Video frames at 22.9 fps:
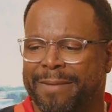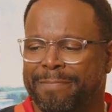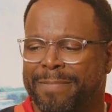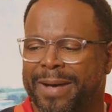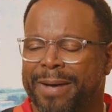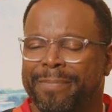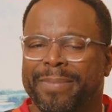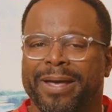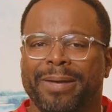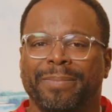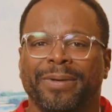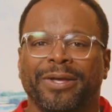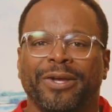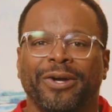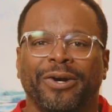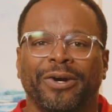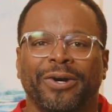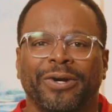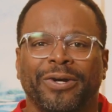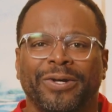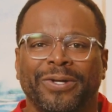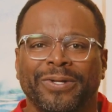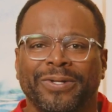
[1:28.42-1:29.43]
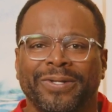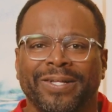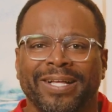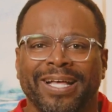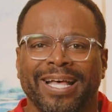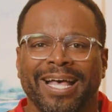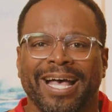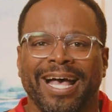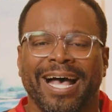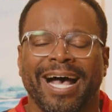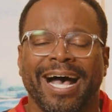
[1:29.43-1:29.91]
my baby girl,
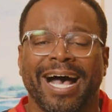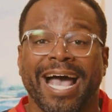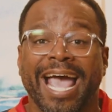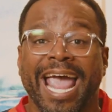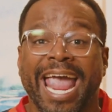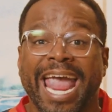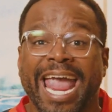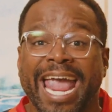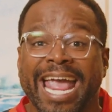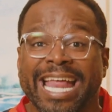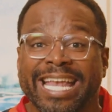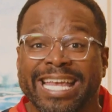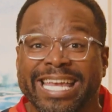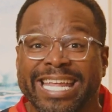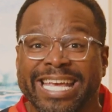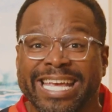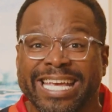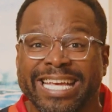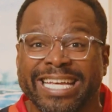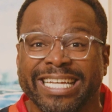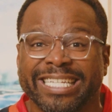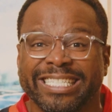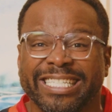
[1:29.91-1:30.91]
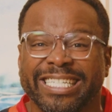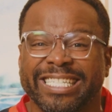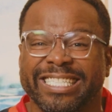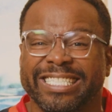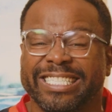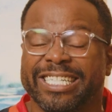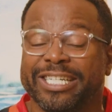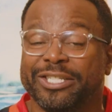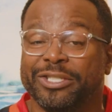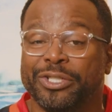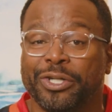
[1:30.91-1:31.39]
Andy. She
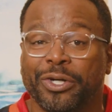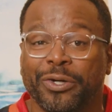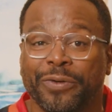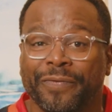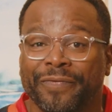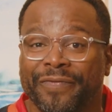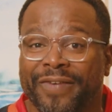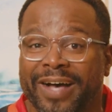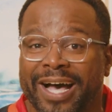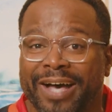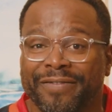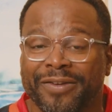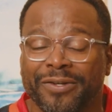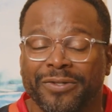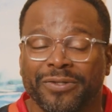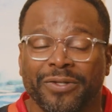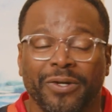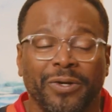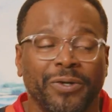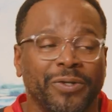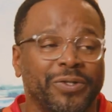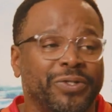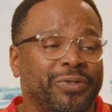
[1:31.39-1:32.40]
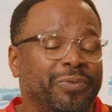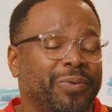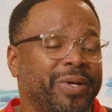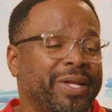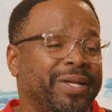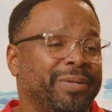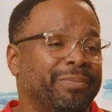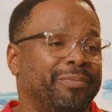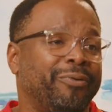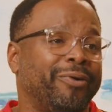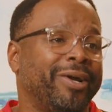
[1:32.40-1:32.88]
just turned 5 years old,
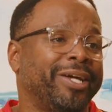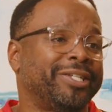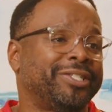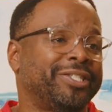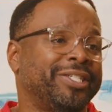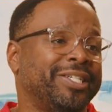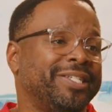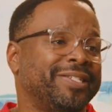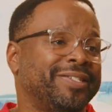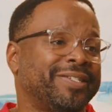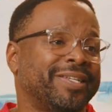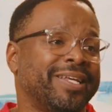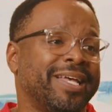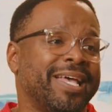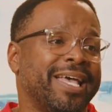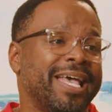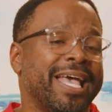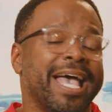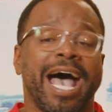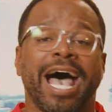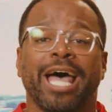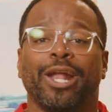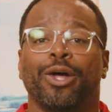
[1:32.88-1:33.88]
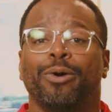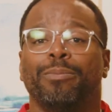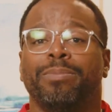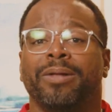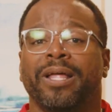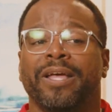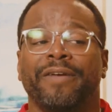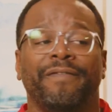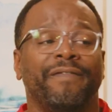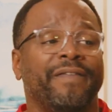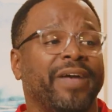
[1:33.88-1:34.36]
sweet and precious. I don't
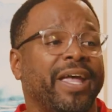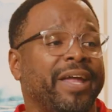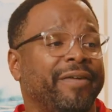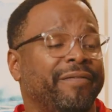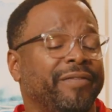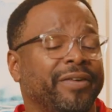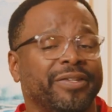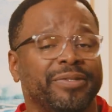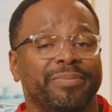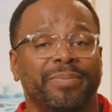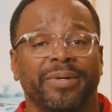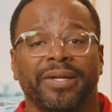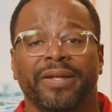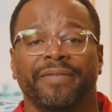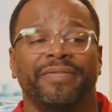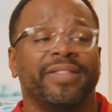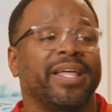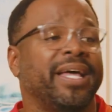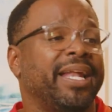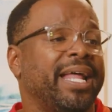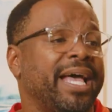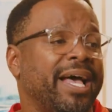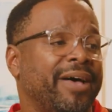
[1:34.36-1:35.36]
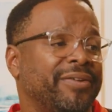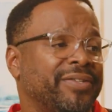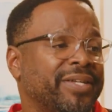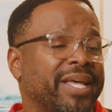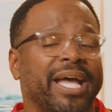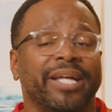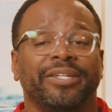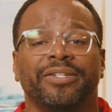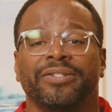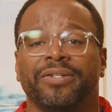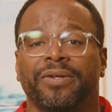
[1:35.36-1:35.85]
play favorites, but if that house
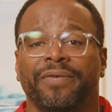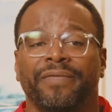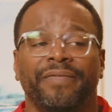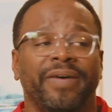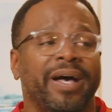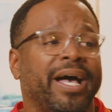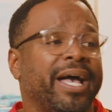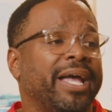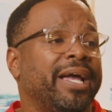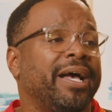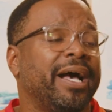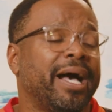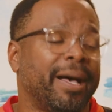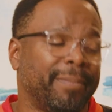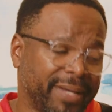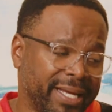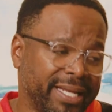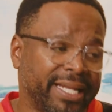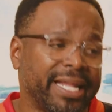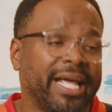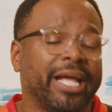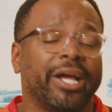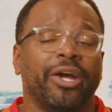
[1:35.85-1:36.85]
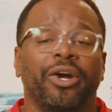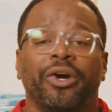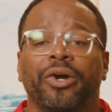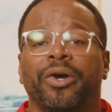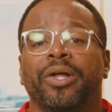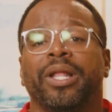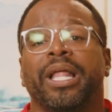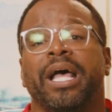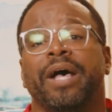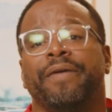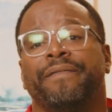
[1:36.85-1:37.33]
catches on fire, I'm getting that
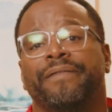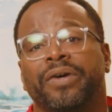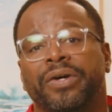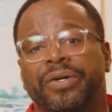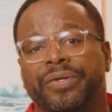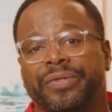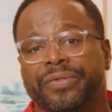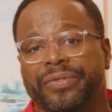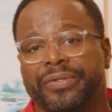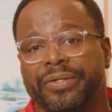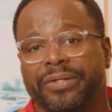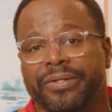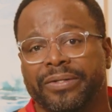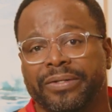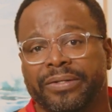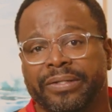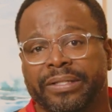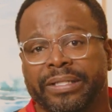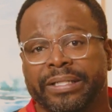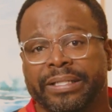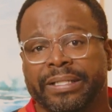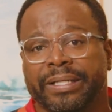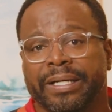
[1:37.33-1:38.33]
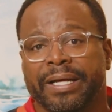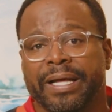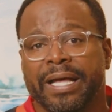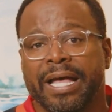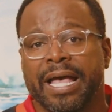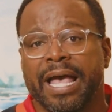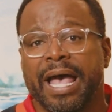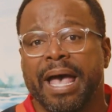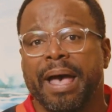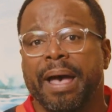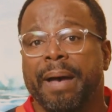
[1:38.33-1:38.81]
girl out first.
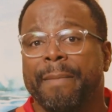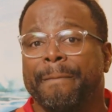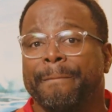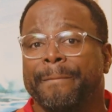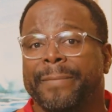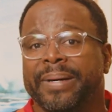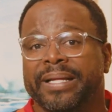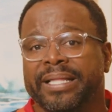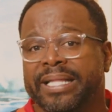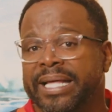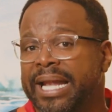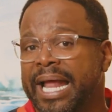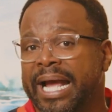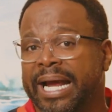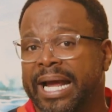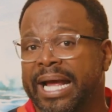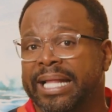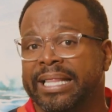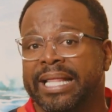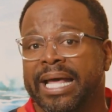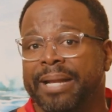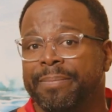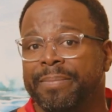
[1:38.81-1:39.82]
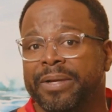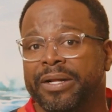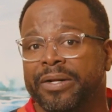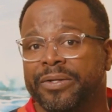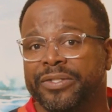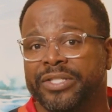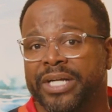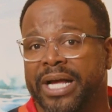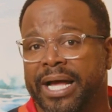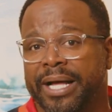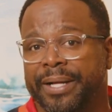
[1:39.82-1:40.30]
But then I got that middle
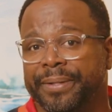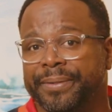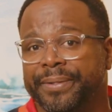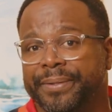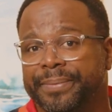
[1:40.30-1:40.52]
child.